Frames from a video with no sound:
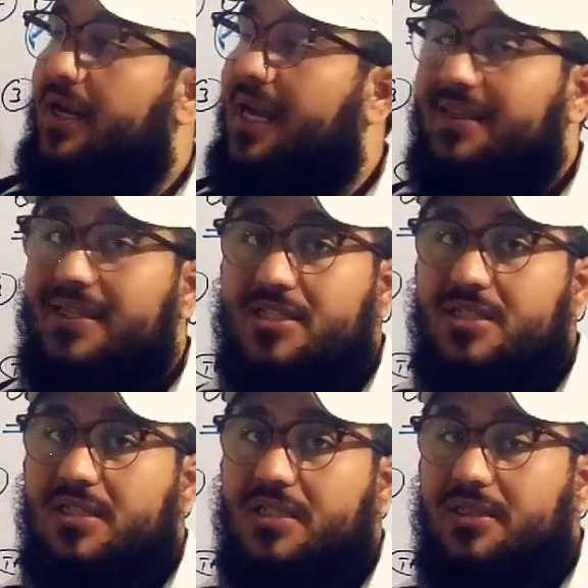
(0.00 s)
and like
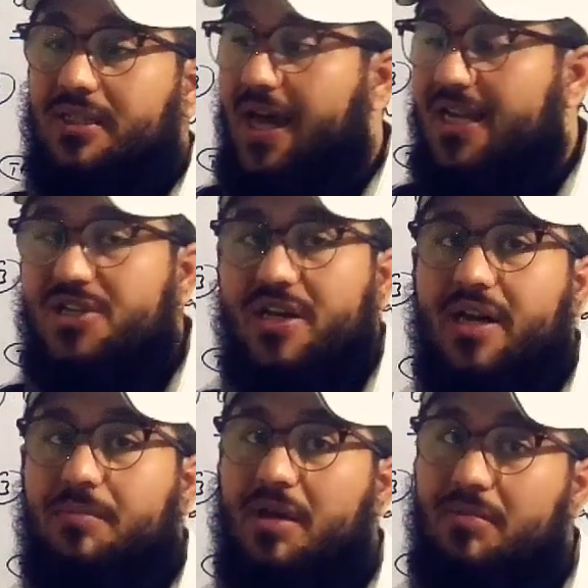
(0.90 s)
this the
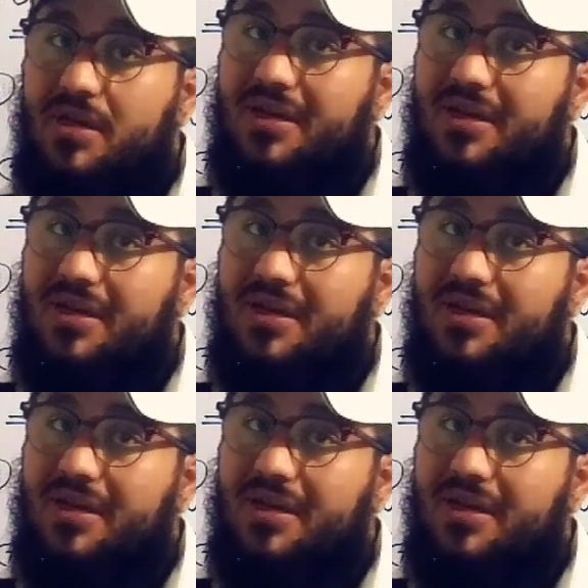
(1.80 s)
angina may